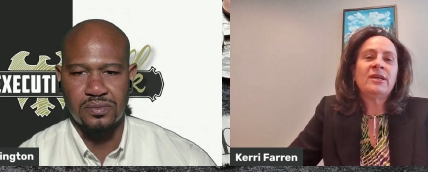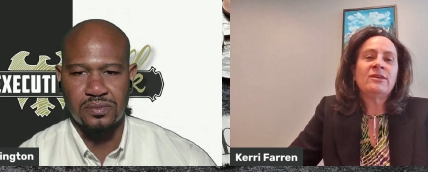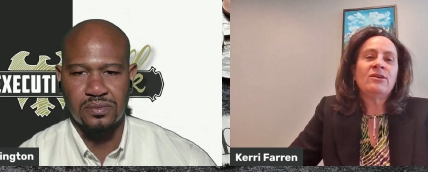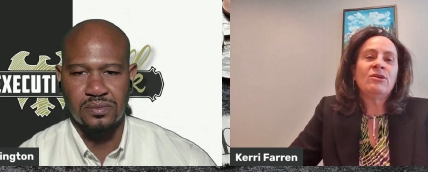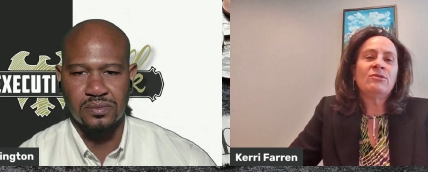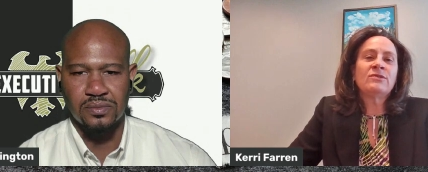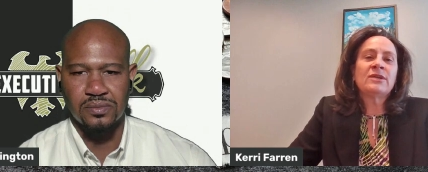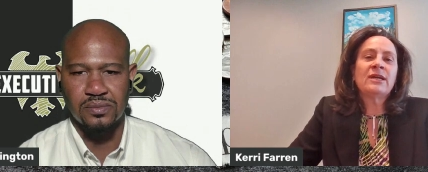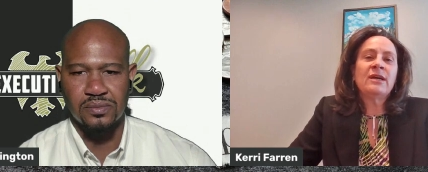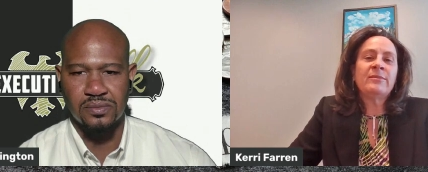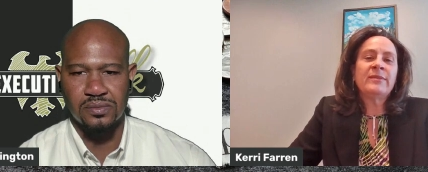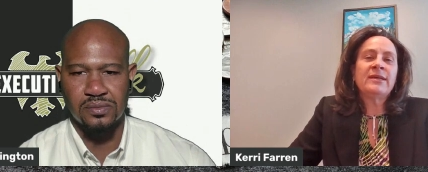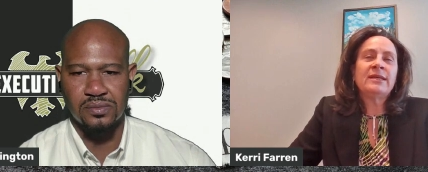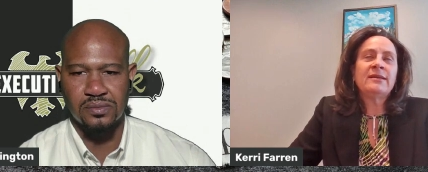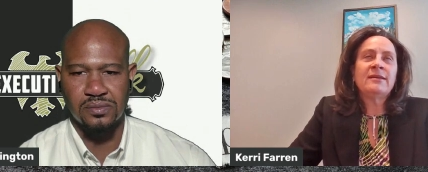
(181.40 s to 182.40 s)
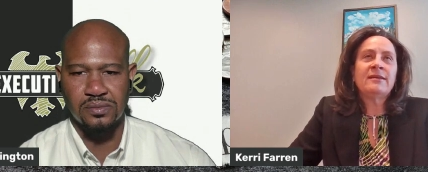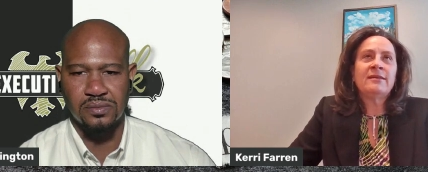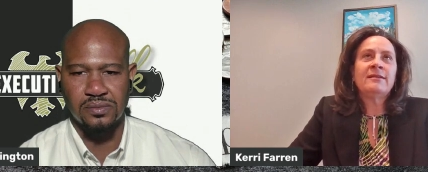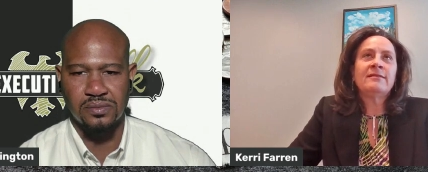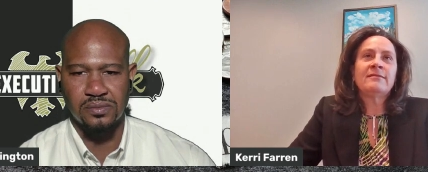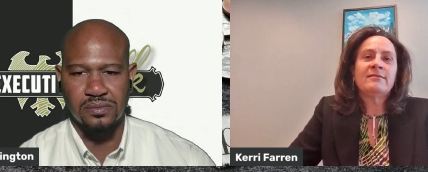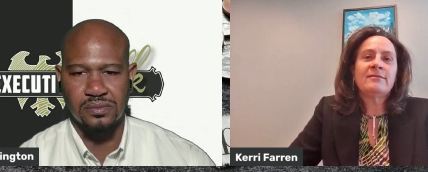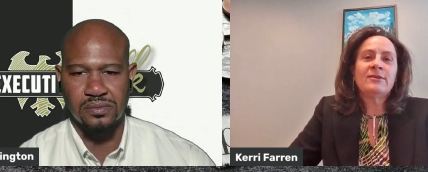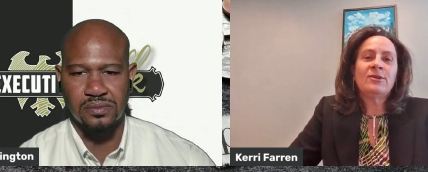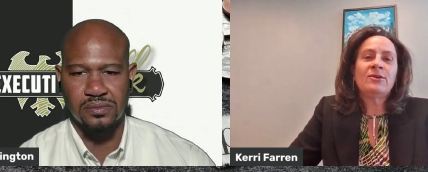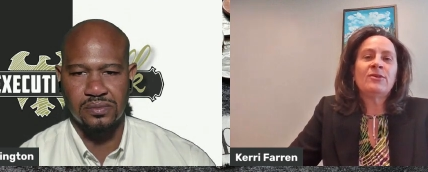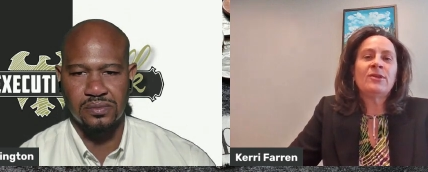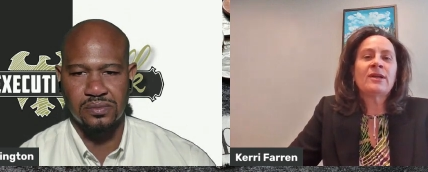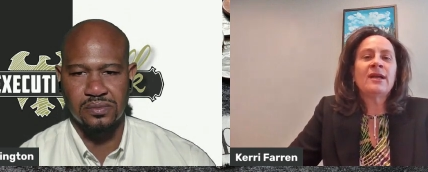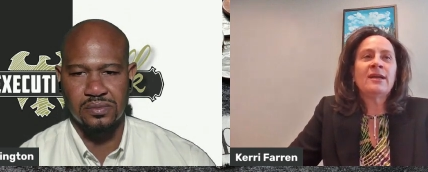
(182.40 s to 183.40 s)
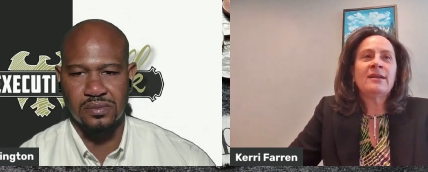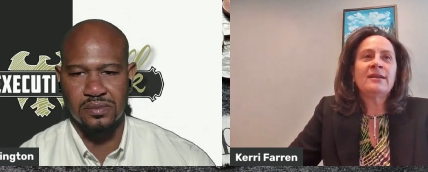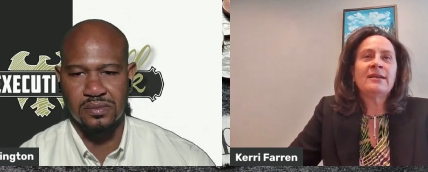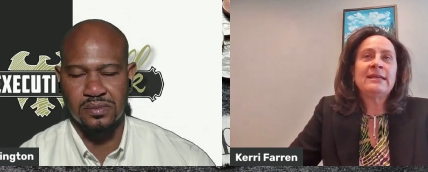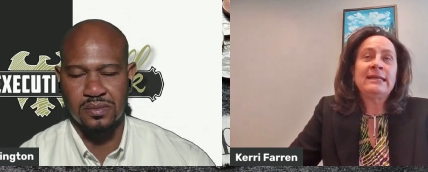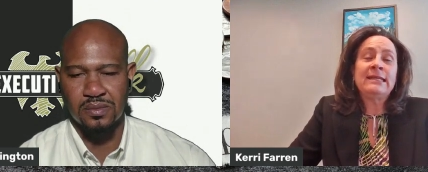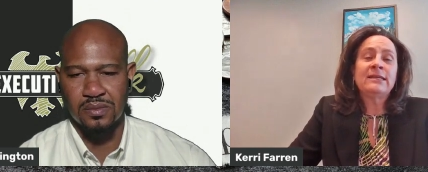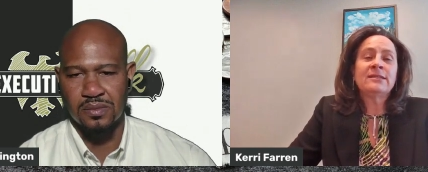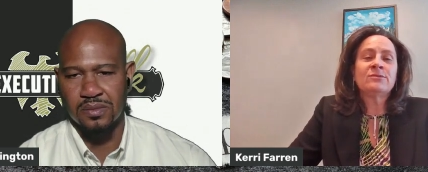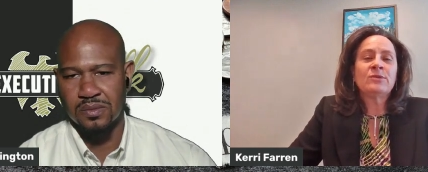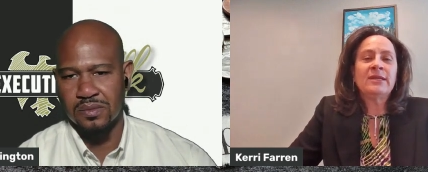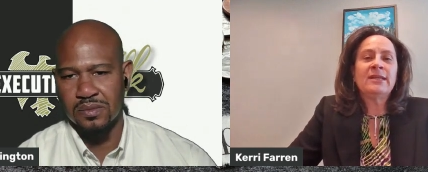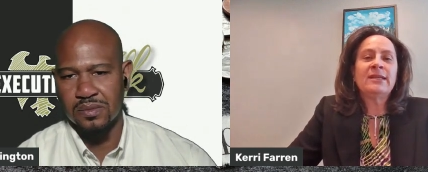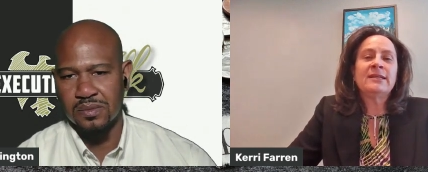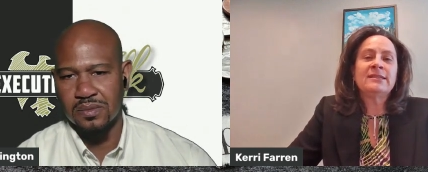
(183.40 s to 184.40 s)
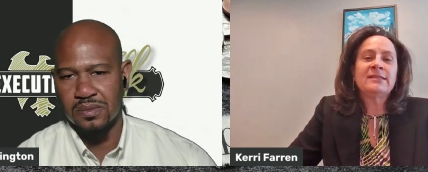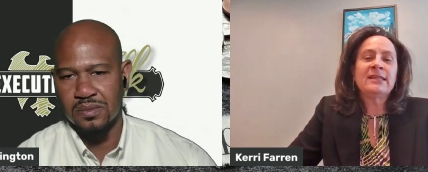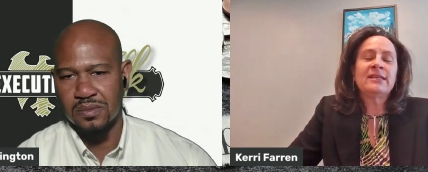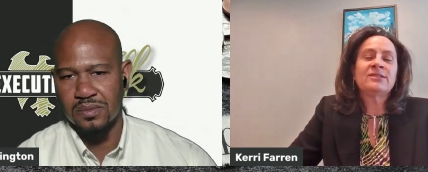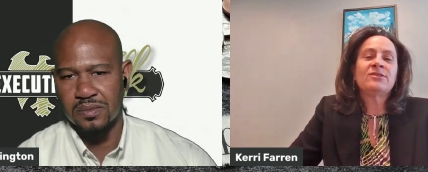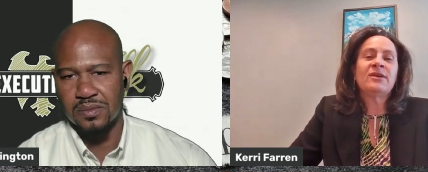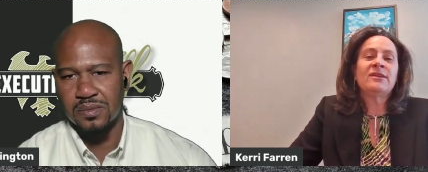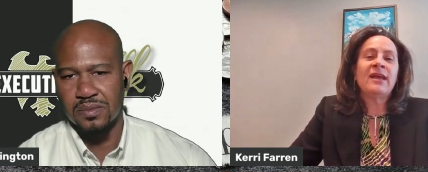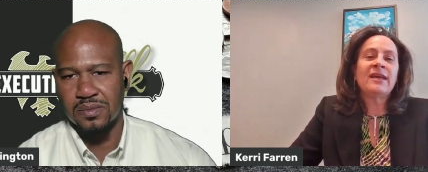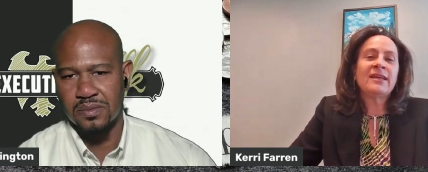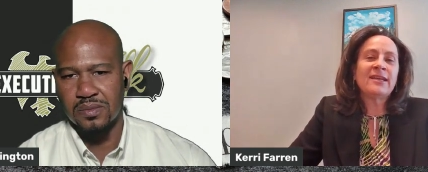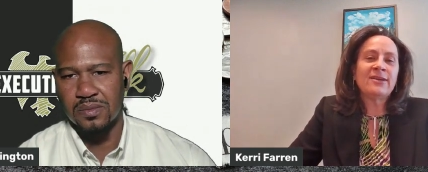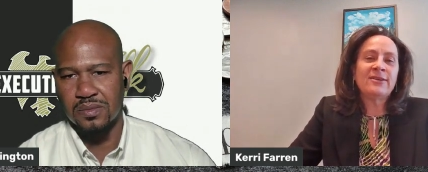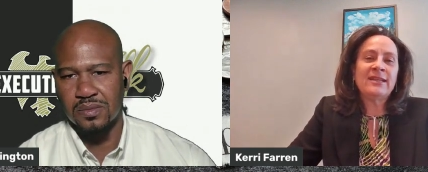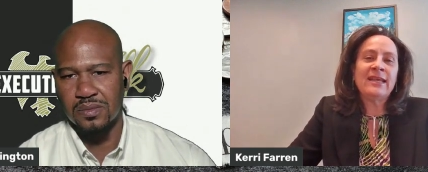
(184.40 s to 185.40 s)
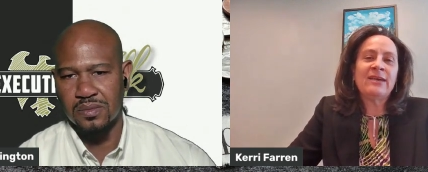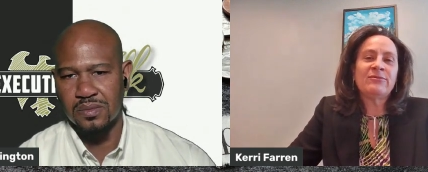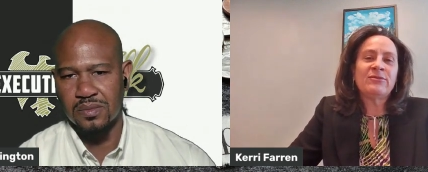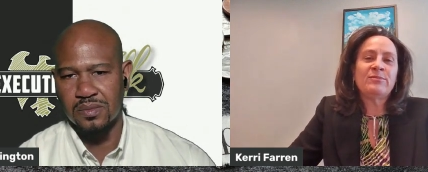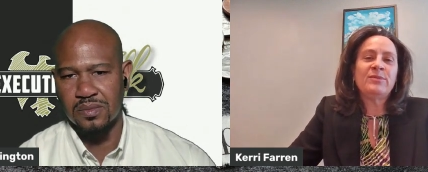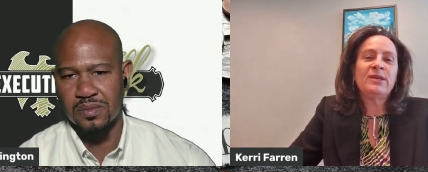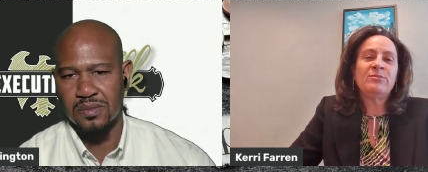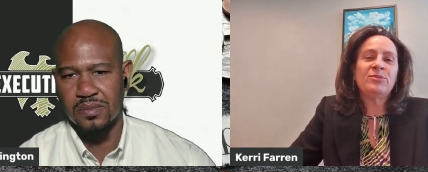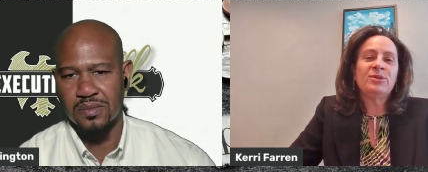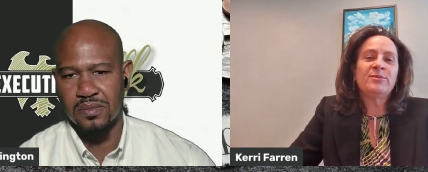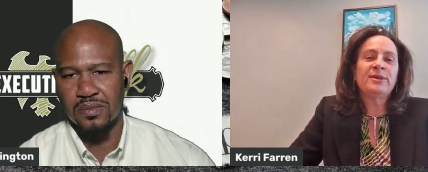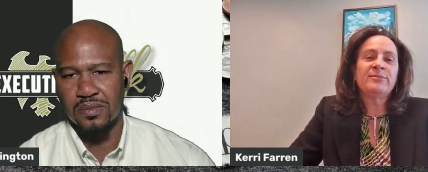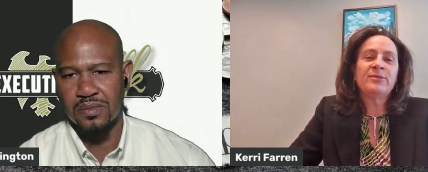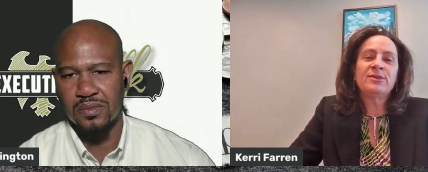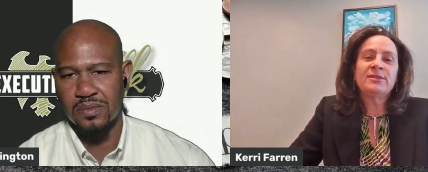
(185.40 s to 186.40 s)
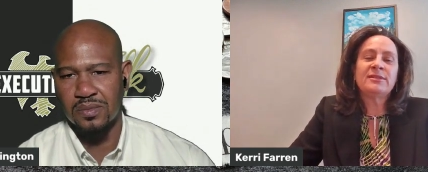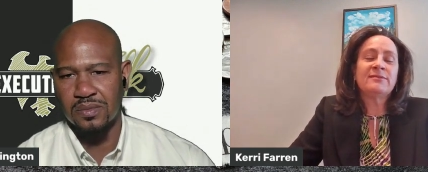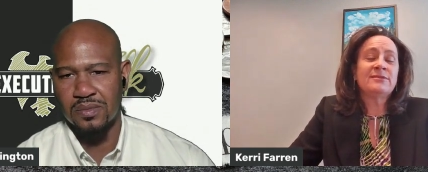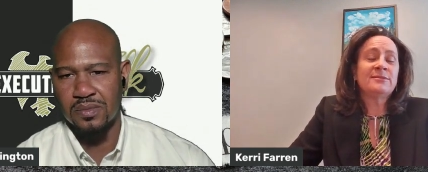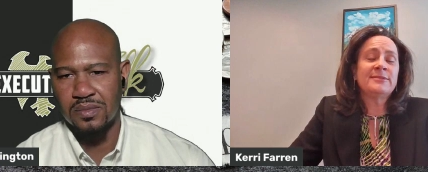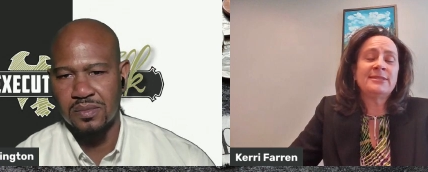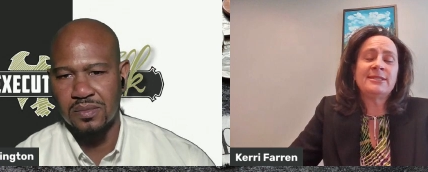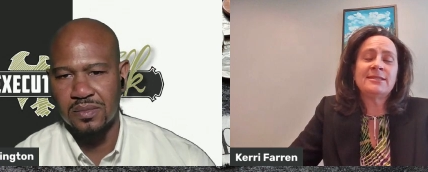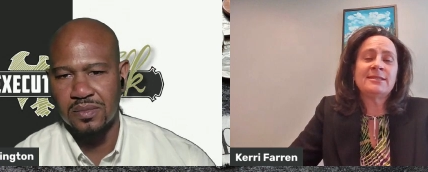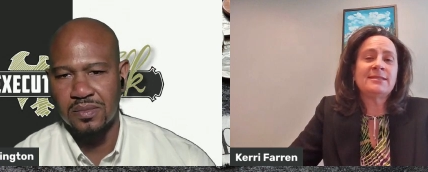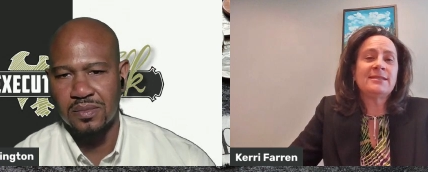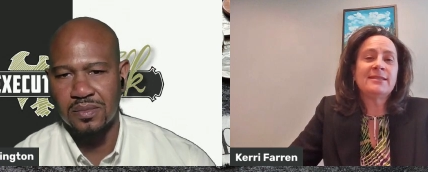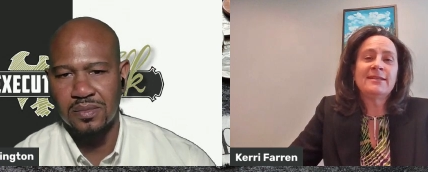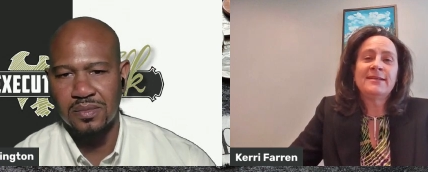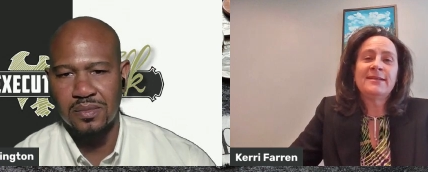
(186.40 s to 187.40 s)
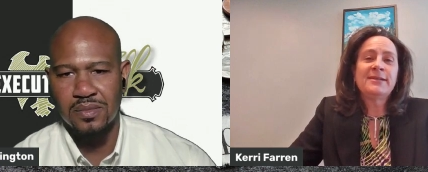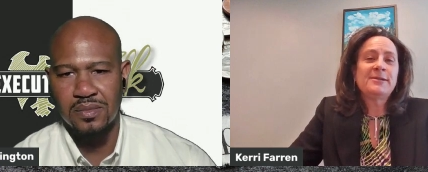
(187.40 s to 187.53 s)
Speaker 1: trying to overcome it, and you know the kind of it is what it is thing. So I like hearing that from people, but most of them are just.